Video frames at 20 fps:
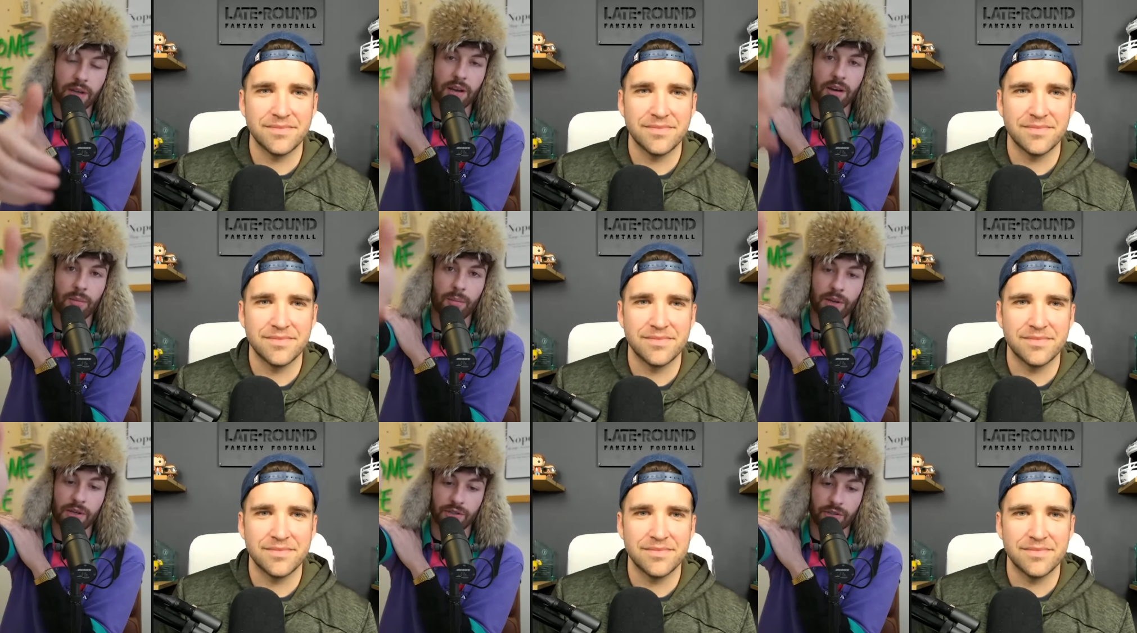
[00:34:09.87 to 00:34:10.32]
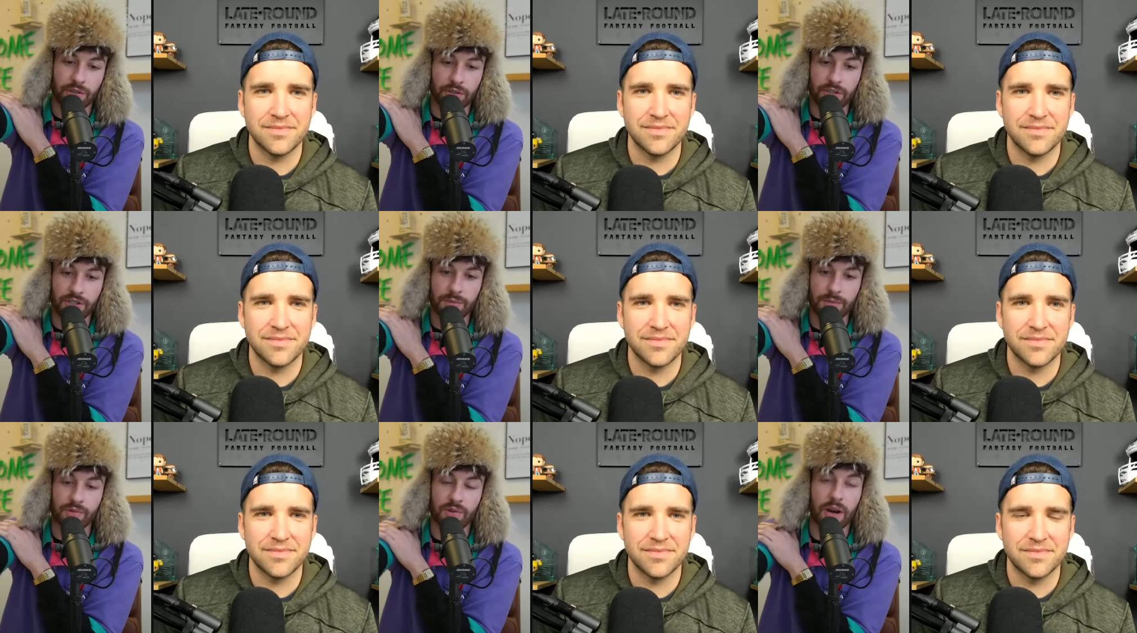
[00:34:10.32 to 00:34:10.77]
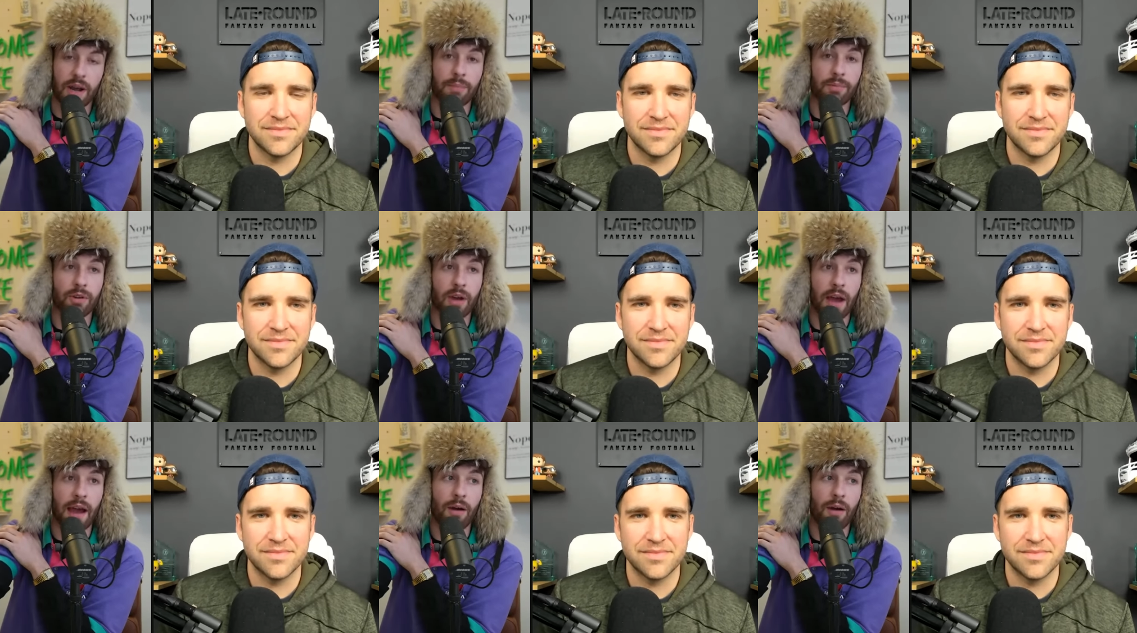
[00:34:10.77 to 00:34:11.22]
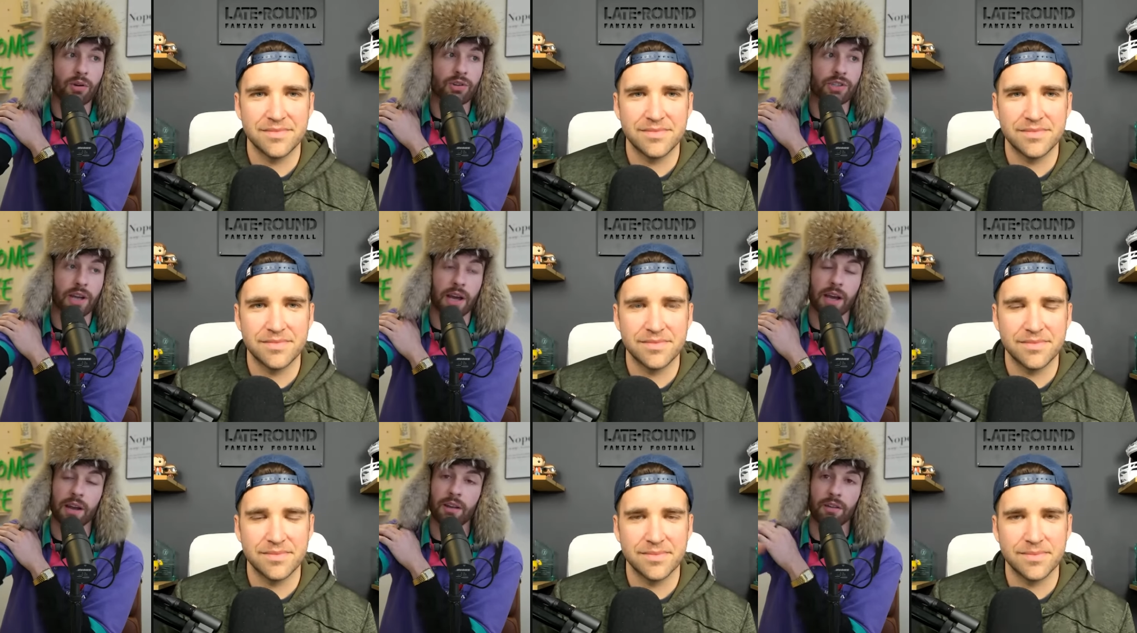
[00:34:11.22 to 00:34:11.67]
Speaker 1: Make sure you subscribe to our
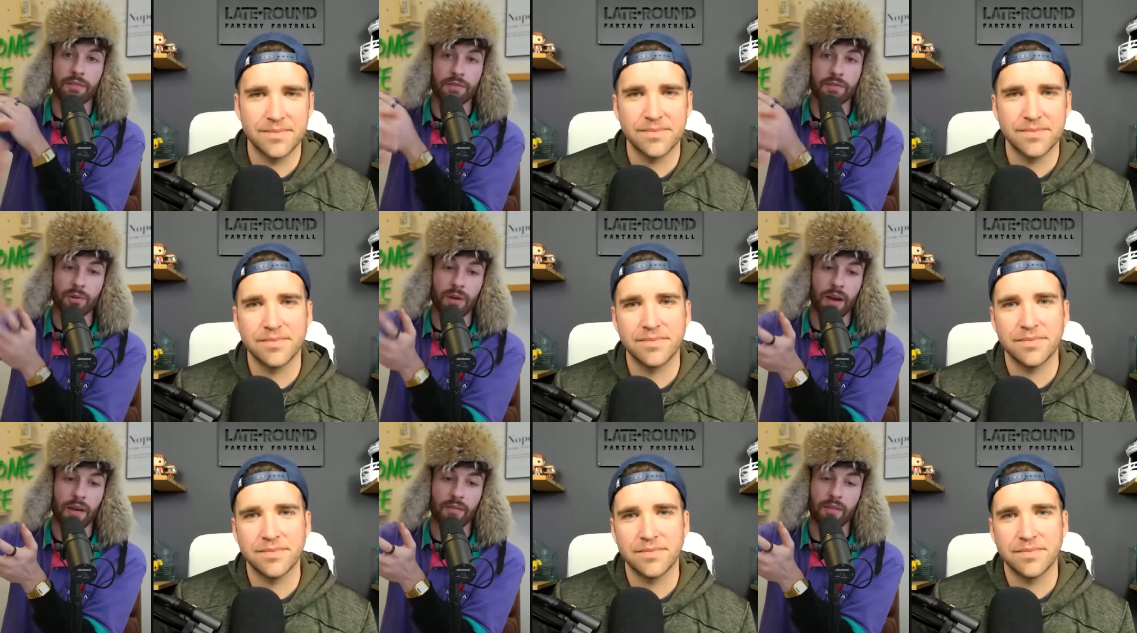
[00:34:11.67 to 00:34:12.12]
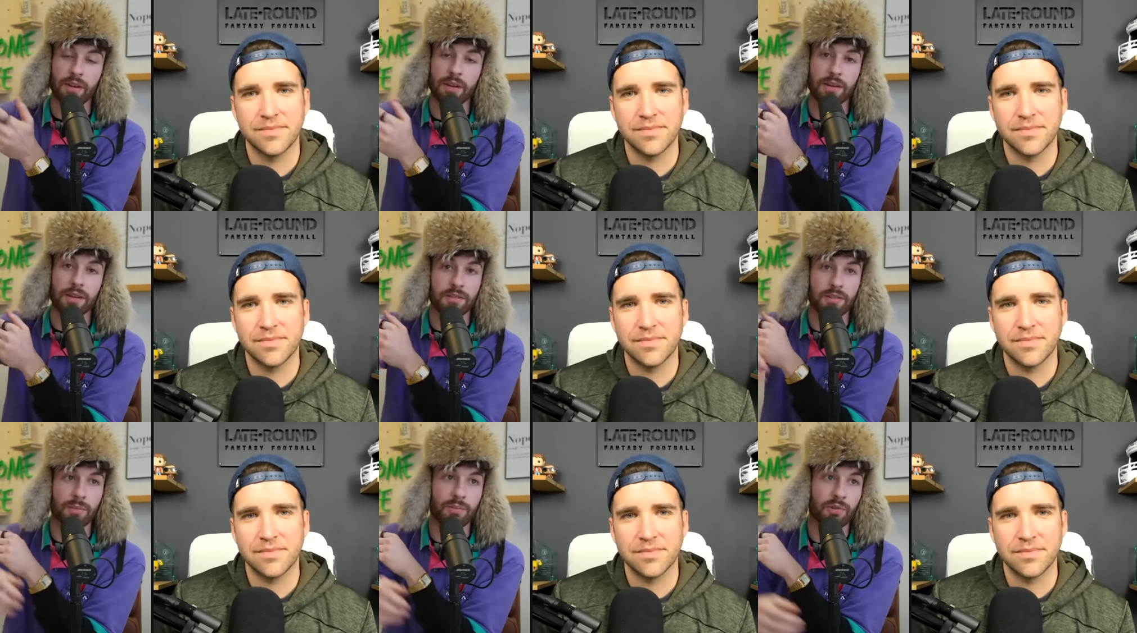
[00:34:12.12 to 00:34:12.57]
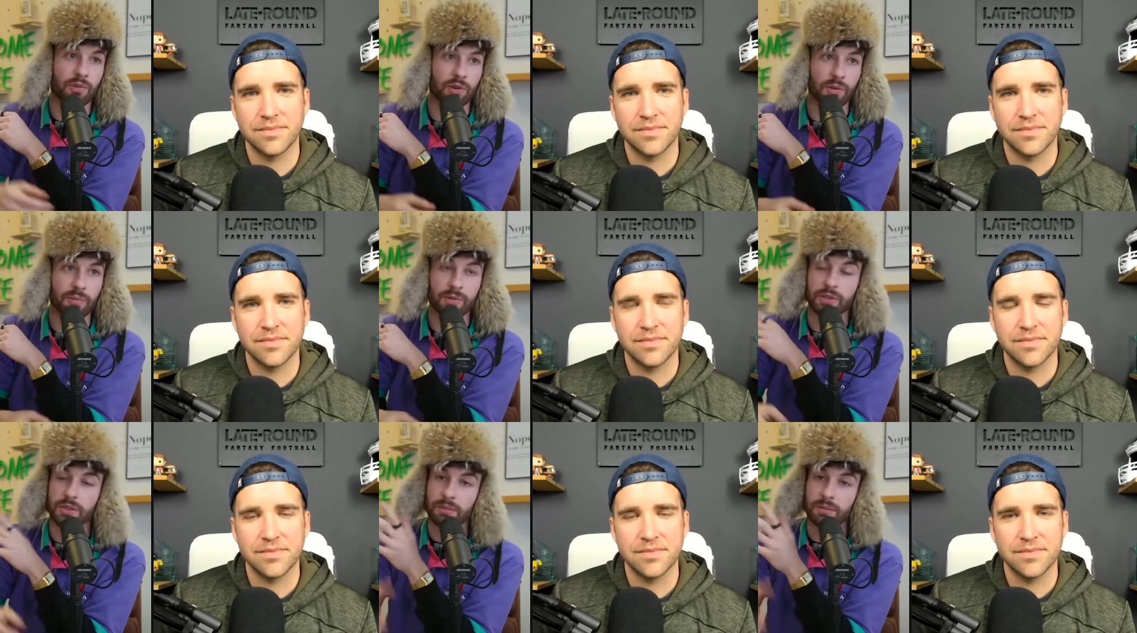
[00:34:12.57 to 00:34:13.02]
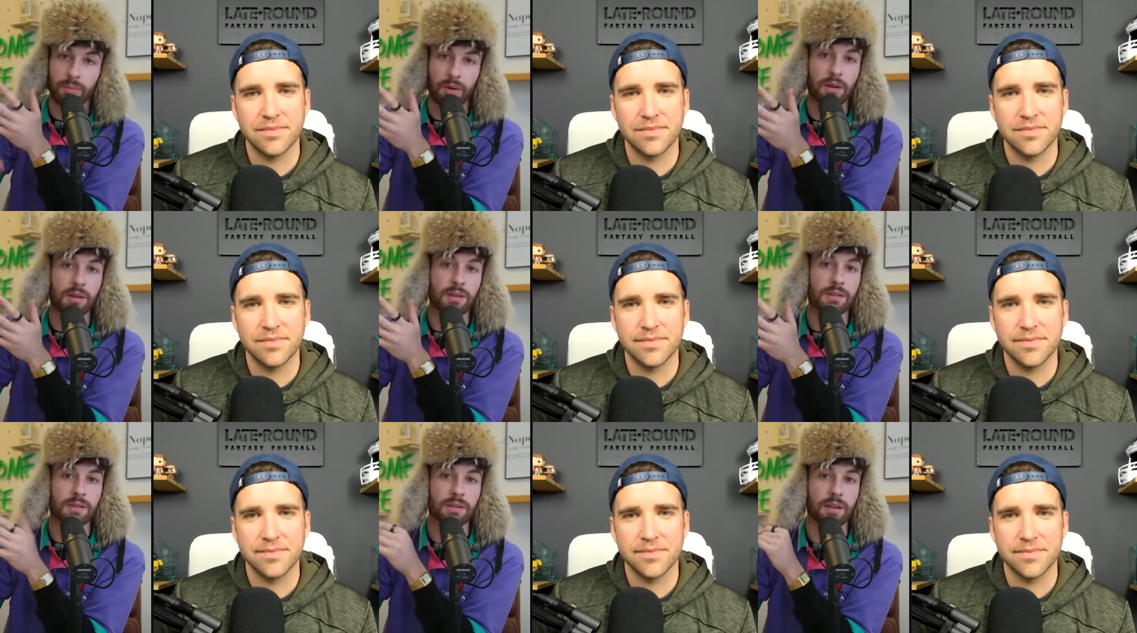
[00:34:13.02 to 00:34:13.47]
channel if you have any subscription
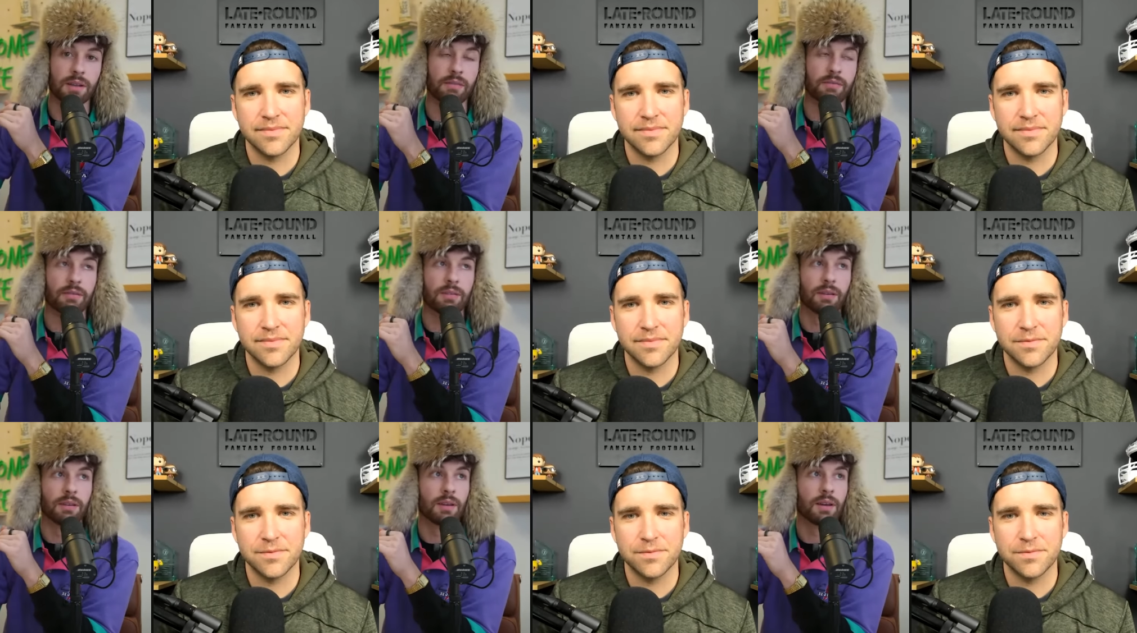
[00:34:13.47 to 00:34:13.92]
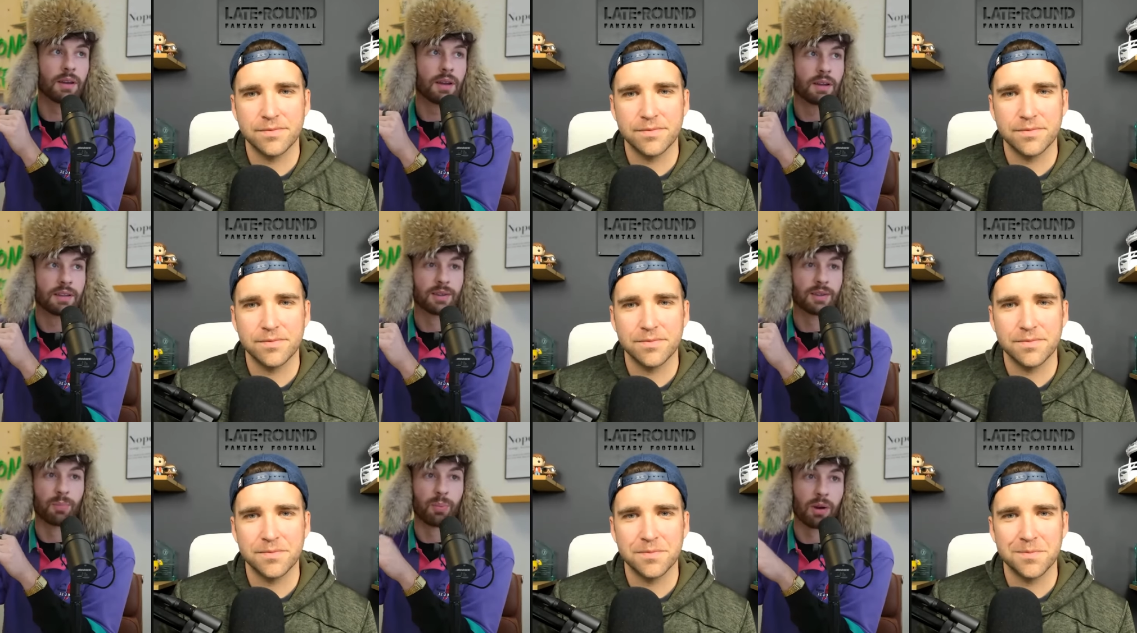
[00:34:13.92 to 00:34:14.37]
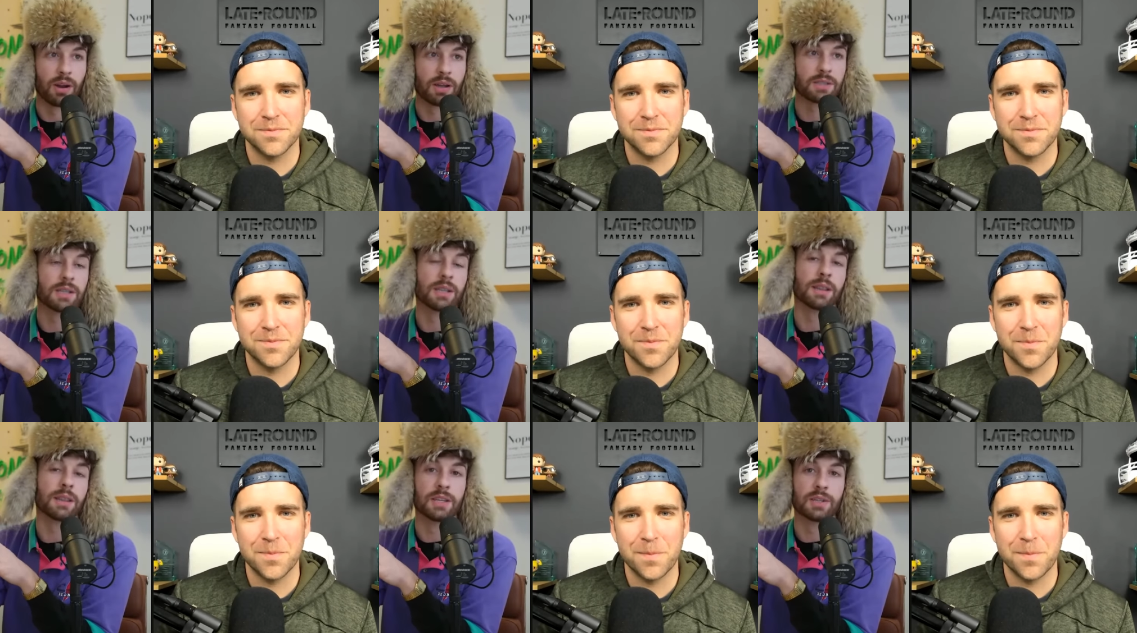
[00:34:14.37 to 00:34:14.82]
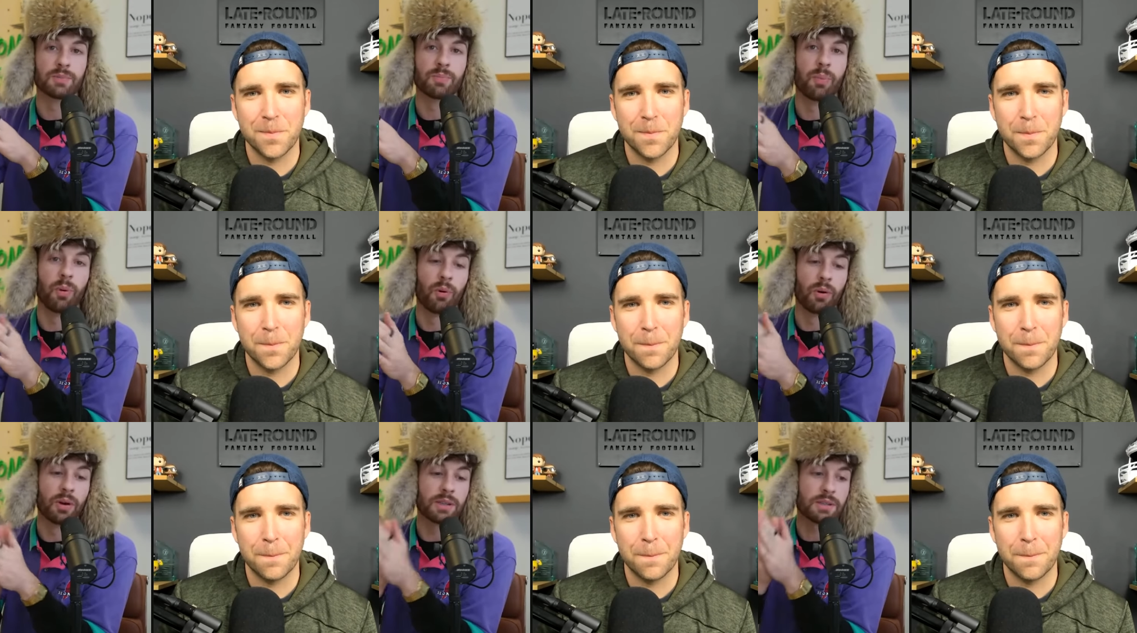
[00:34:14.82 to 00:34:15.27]
buttons left to, to press at this
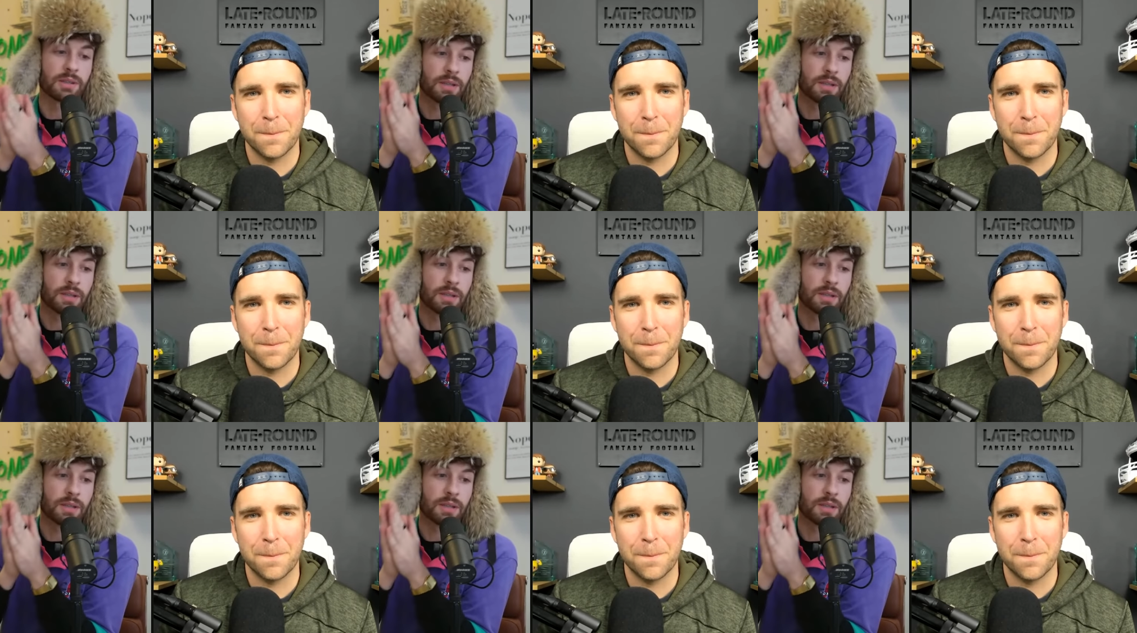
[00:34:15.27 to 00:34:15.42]
point.